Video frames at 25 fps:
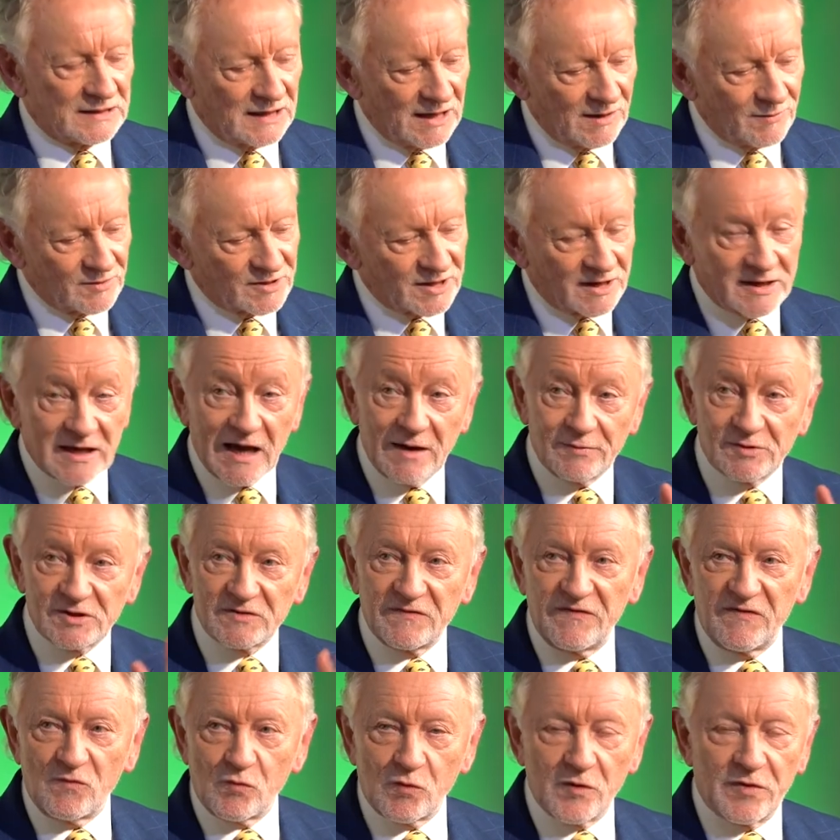I was the, I was
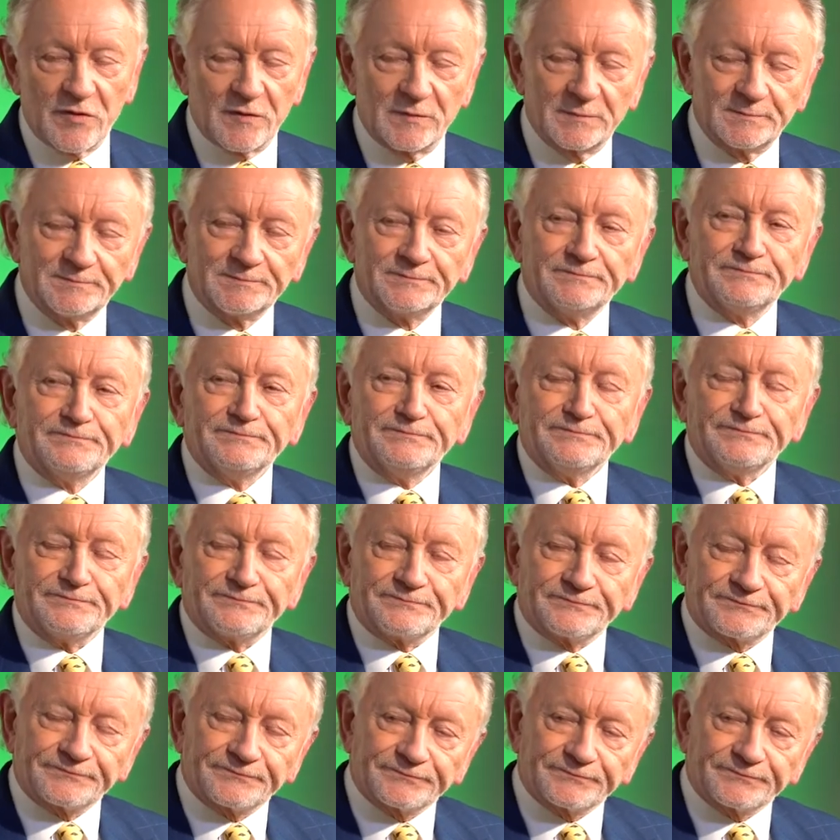the fourth. You're the fourth.